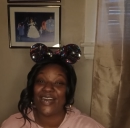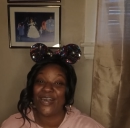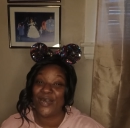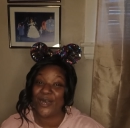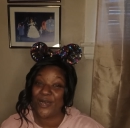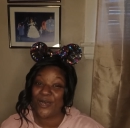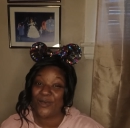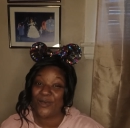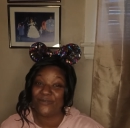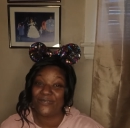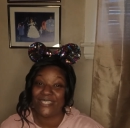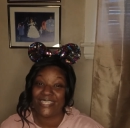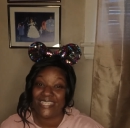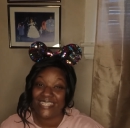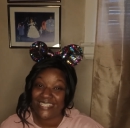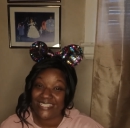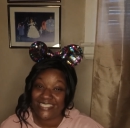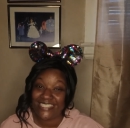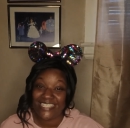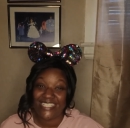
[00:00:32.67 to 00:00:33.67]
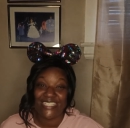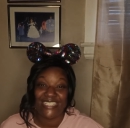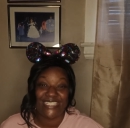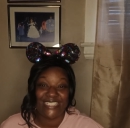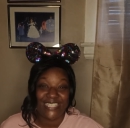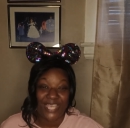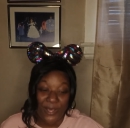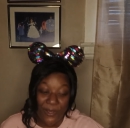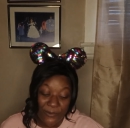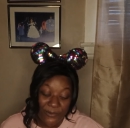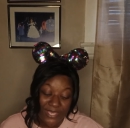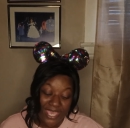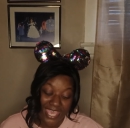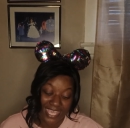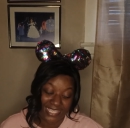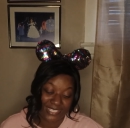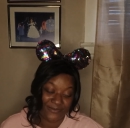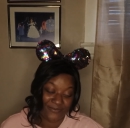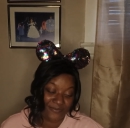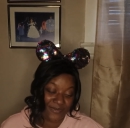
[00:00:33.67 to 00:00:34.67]
a um, Disney
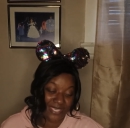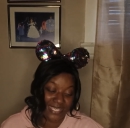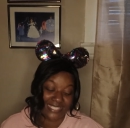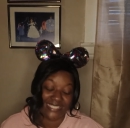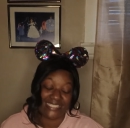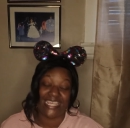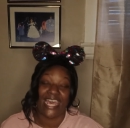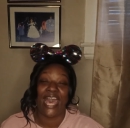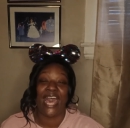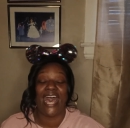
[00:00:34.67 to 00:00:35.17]
Showcase piece